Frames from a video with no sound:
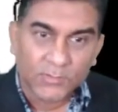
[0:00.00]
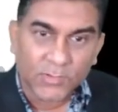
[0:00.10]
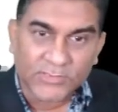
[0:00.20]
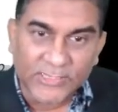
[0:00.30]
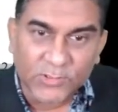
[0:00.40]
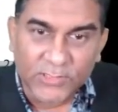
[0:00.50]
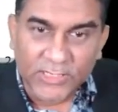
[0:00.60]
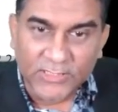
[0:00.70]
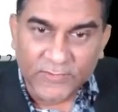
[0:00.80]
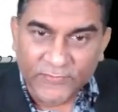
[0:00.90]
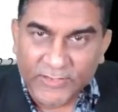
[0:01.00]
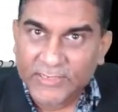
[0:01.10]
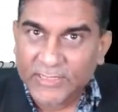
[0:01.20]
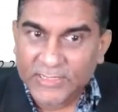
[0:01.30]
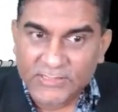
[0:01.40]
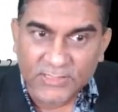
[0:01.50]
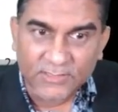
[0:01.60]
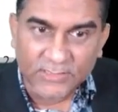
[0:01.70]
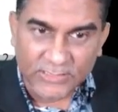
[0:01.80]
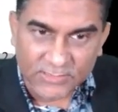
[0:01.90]
So saturated fatty
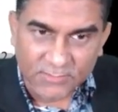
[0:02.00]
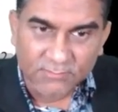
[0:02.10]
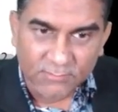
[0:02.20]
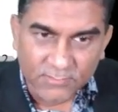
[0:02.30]
acid is